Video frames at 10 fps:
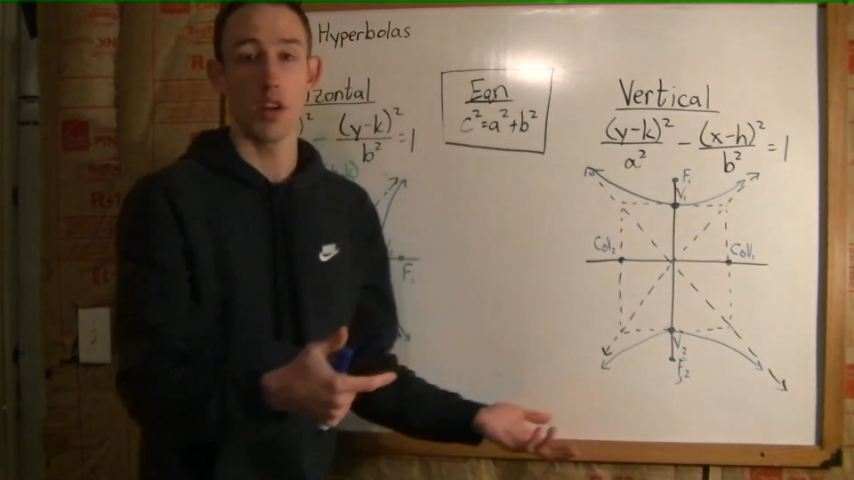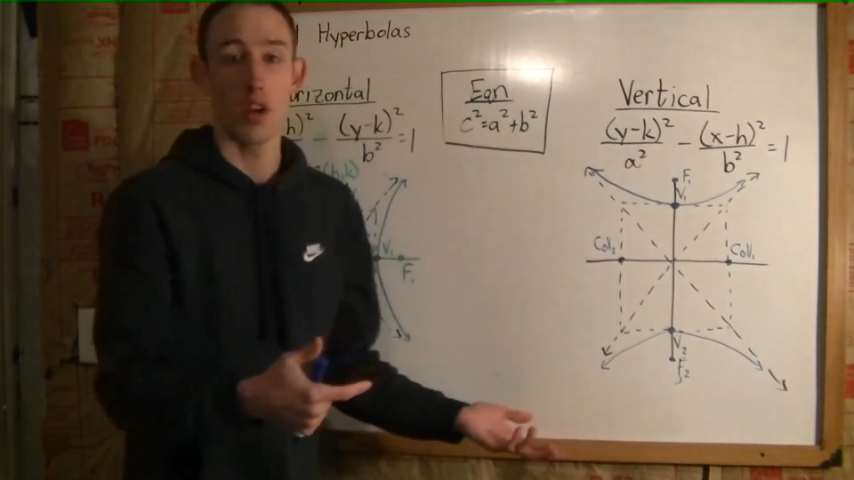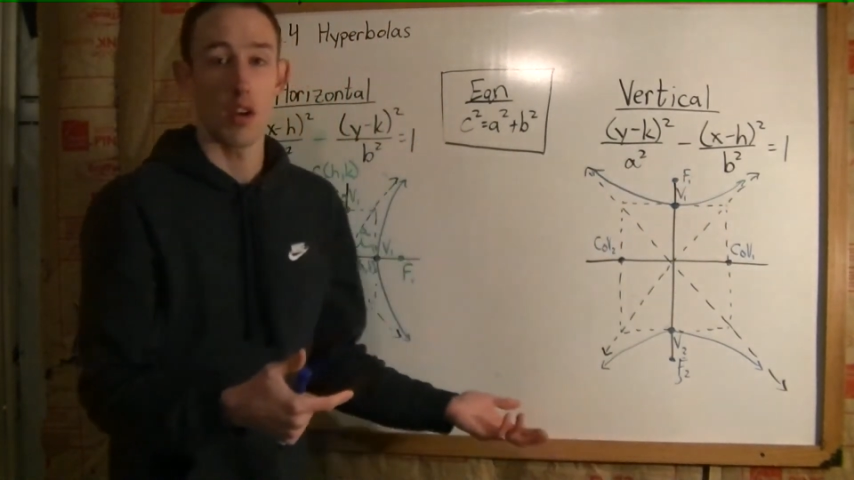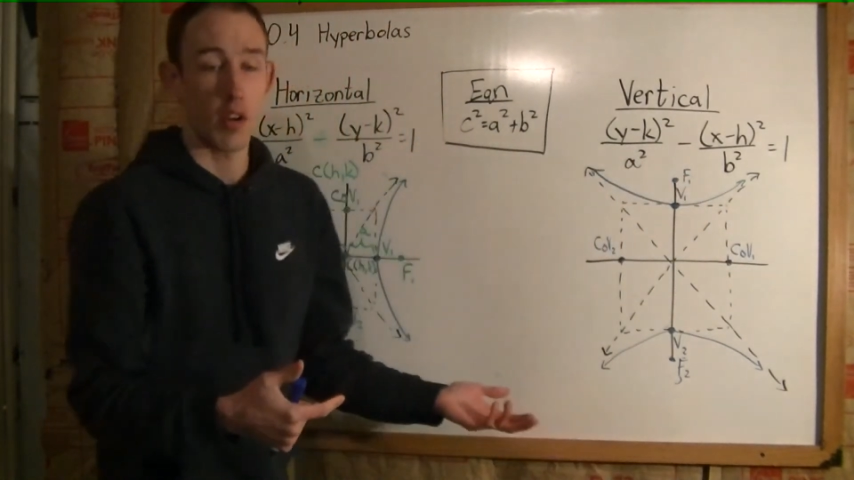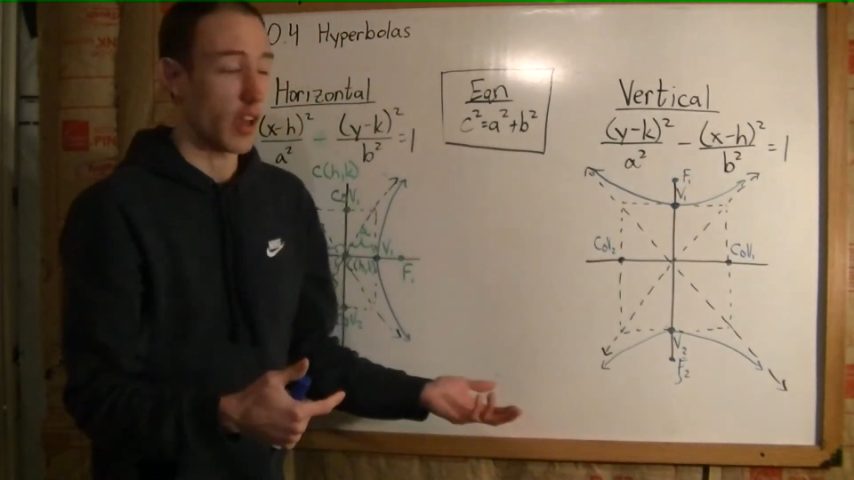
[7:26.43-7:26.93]

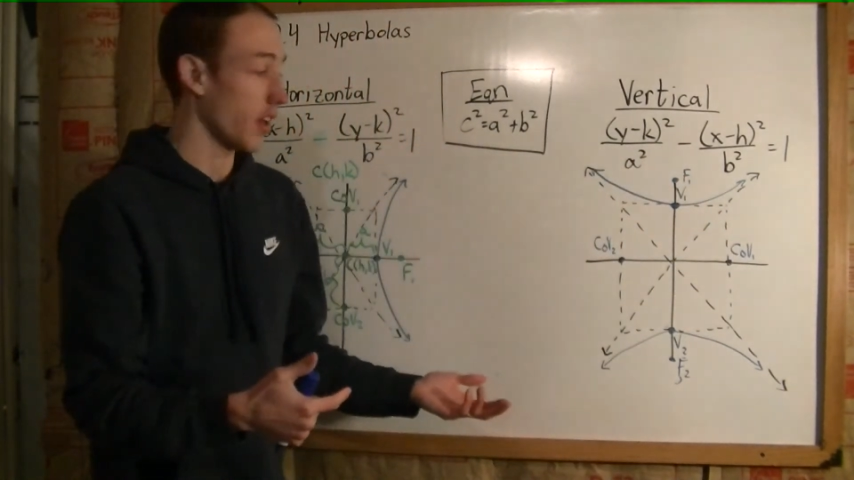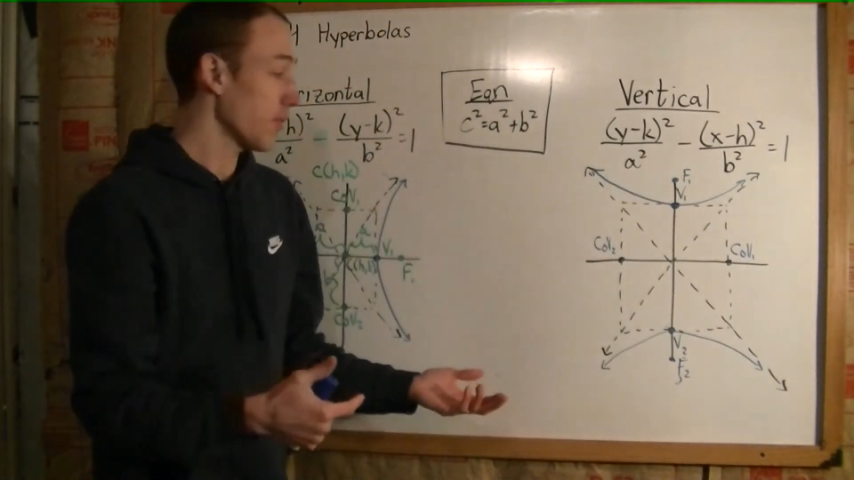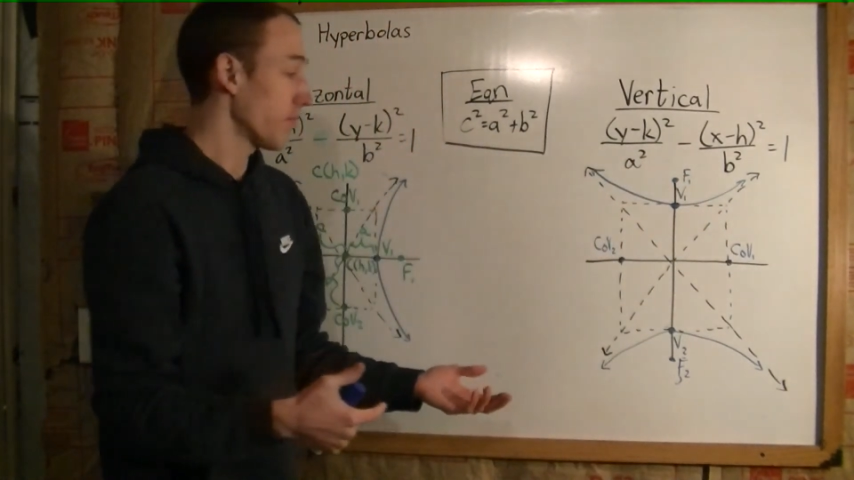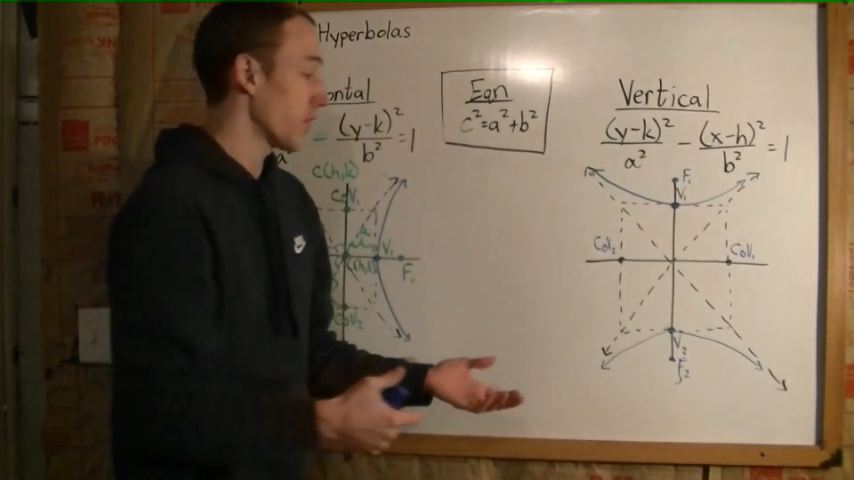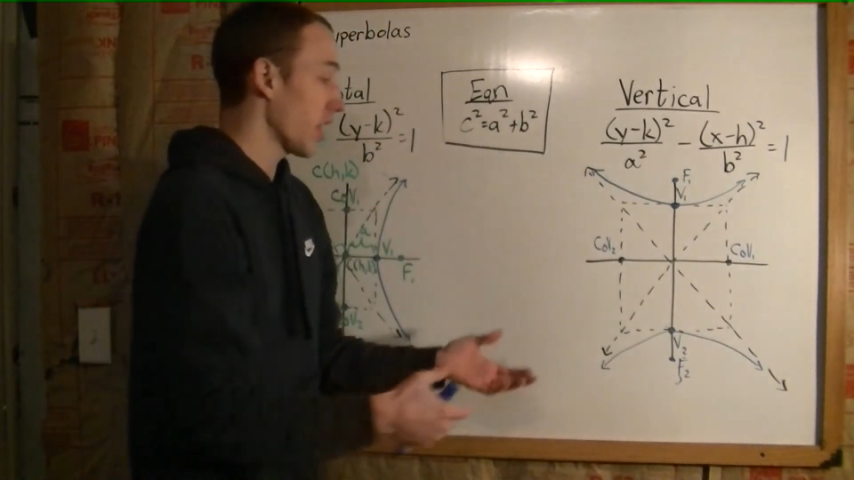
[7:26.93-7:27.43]
Okay?
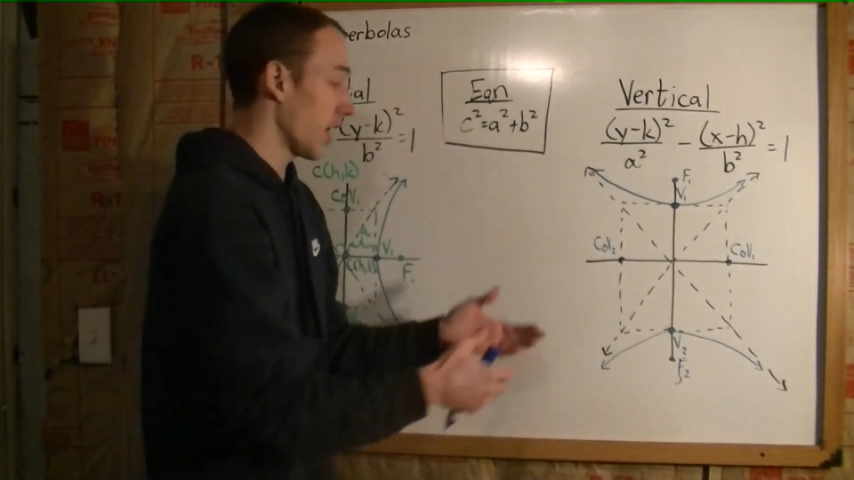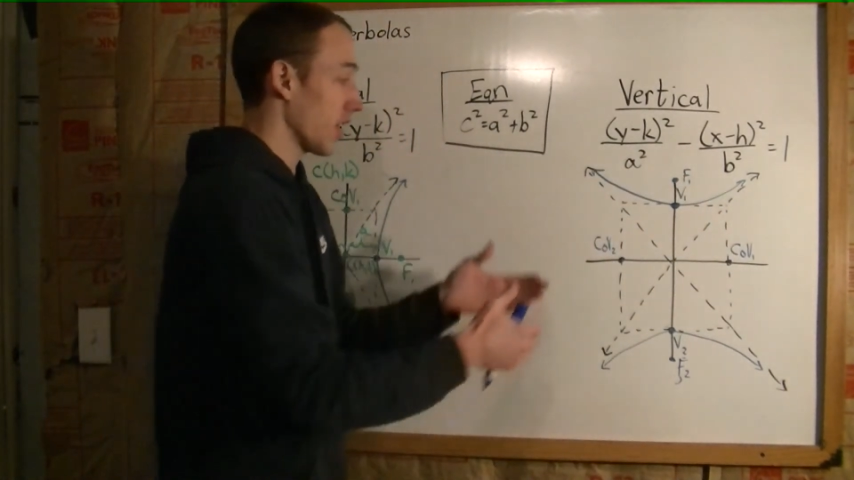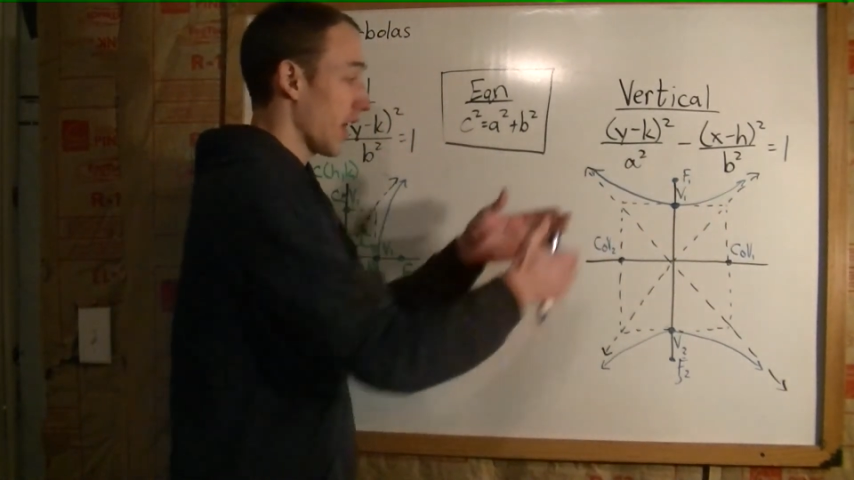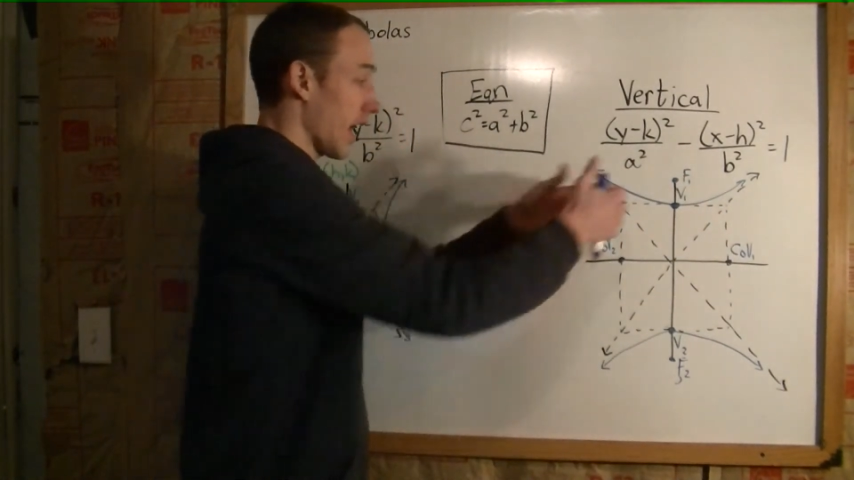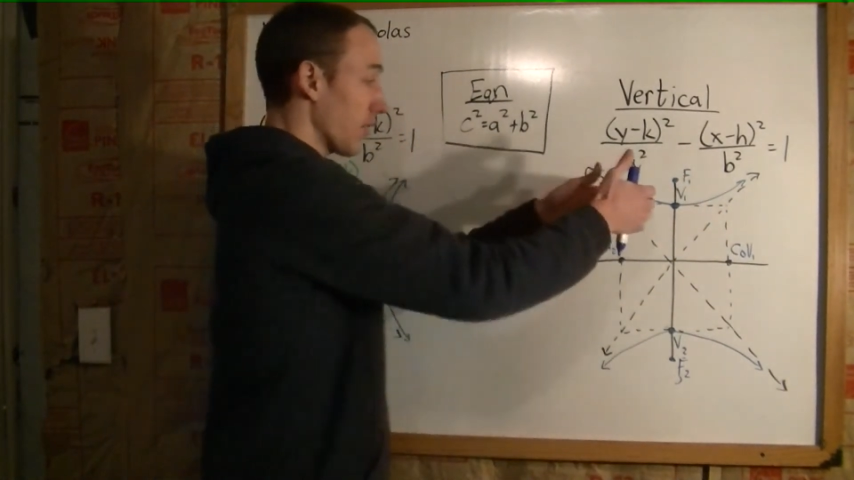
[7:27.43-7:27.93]
And then
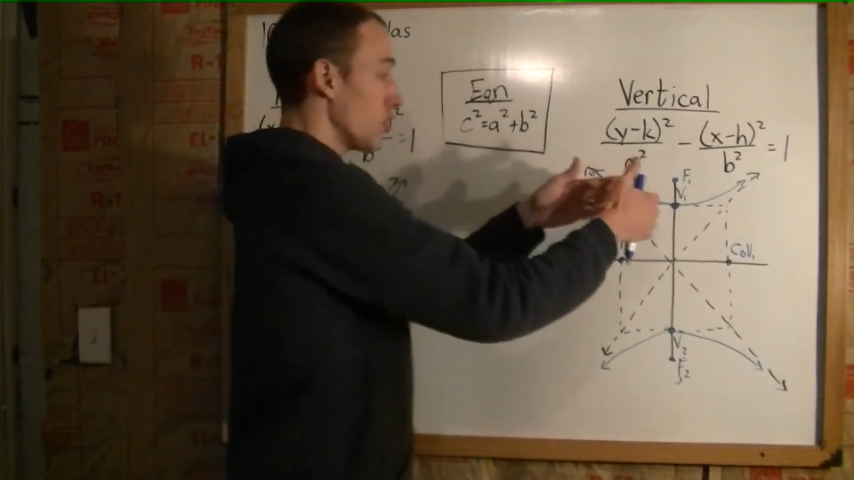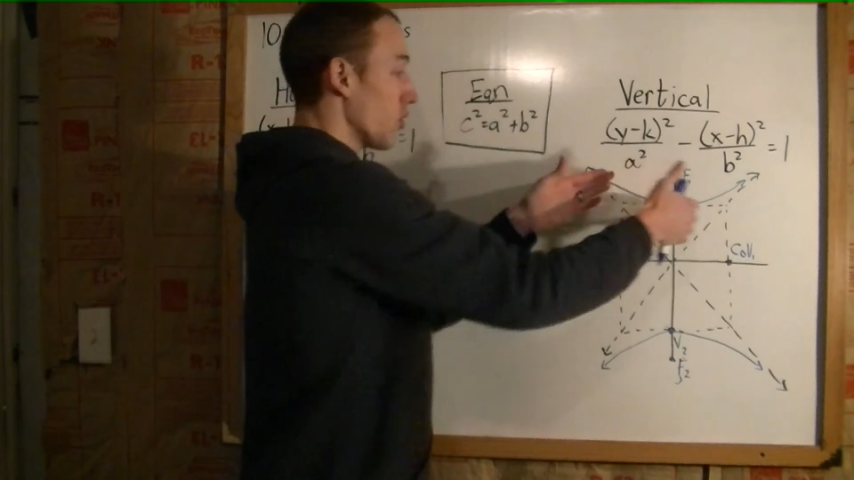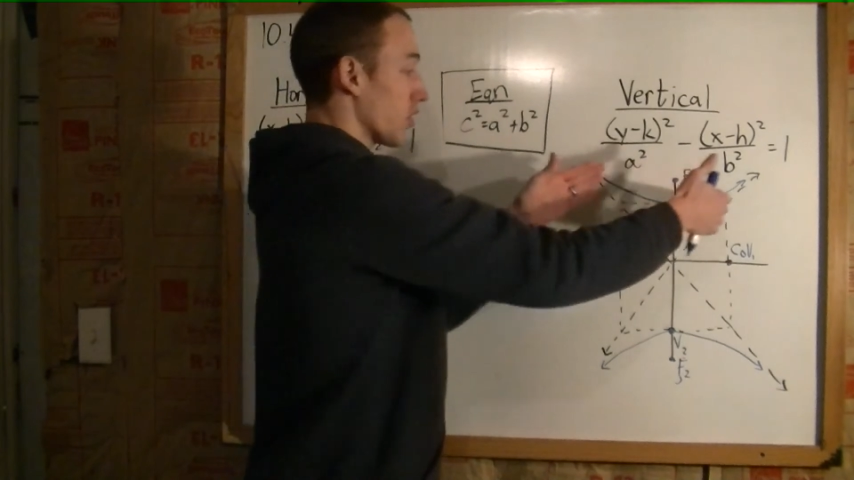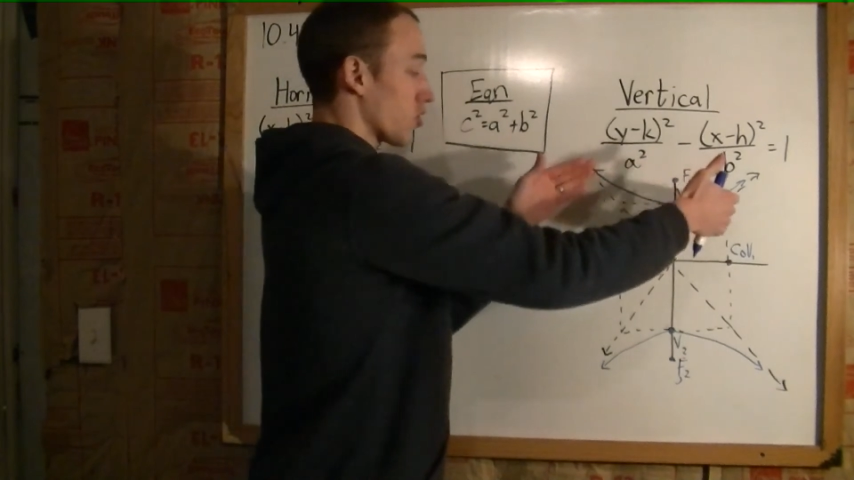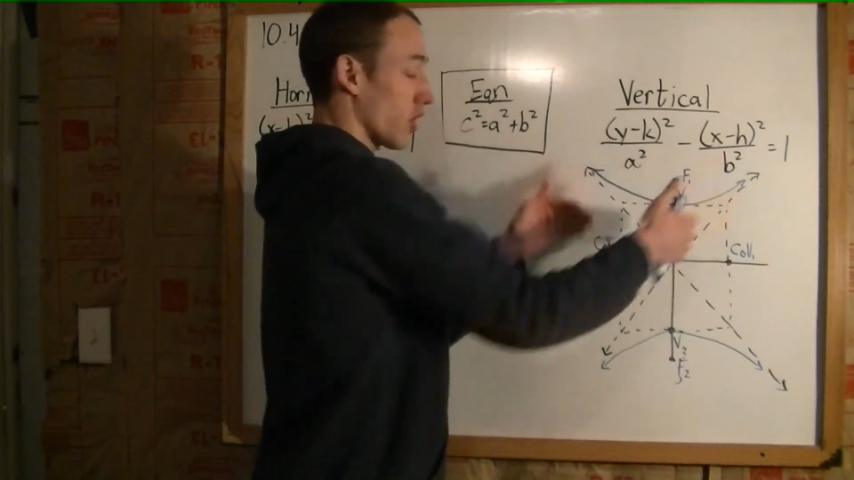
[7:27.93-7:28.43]
after you
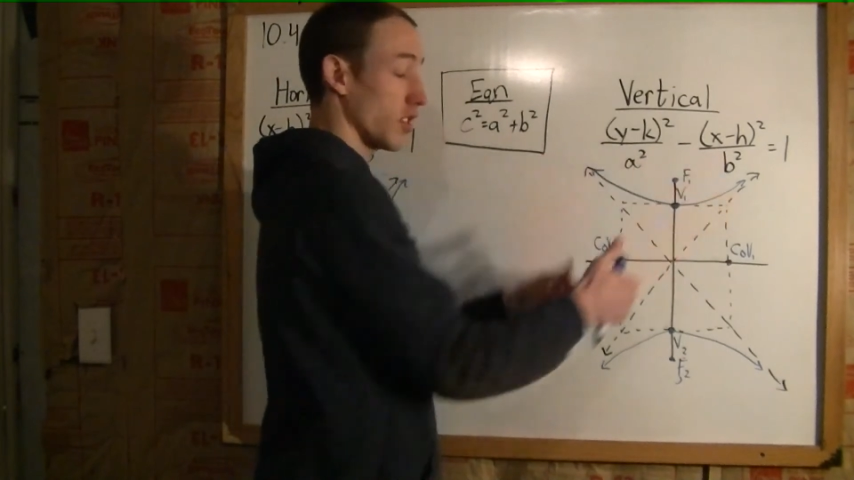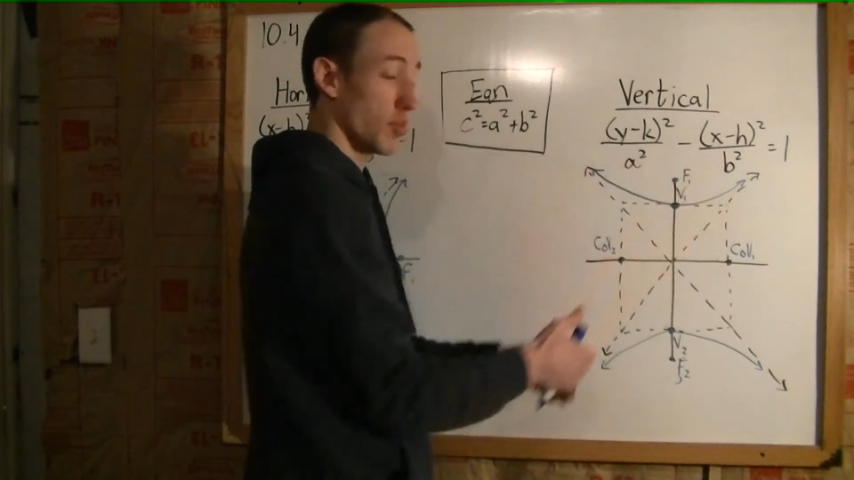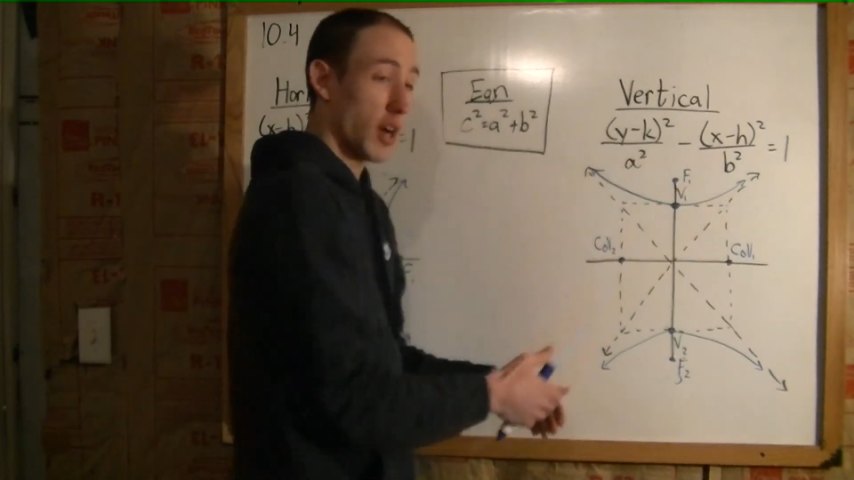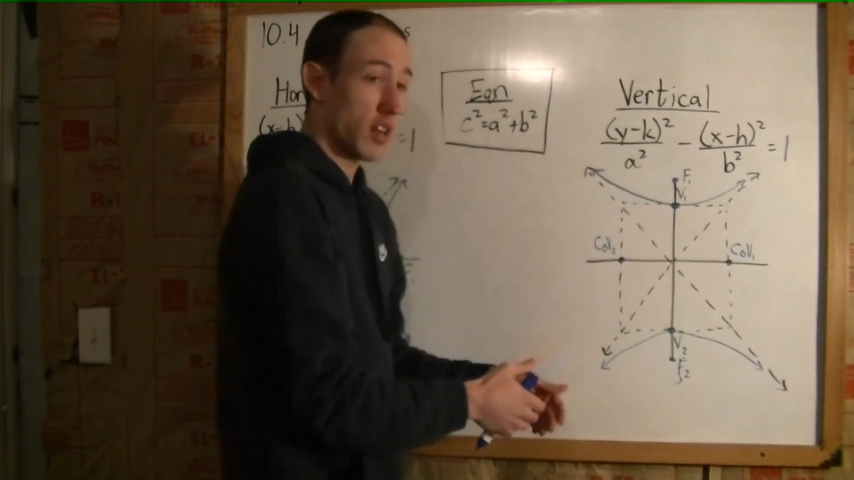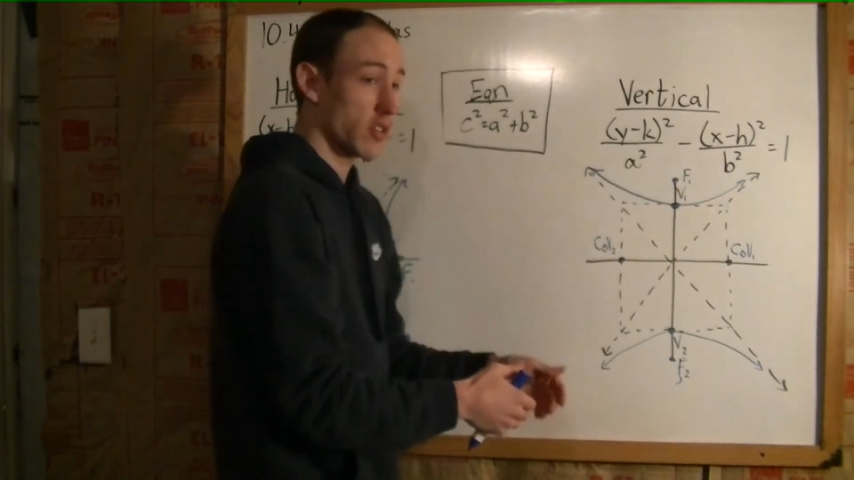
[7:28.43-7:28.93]
construct the box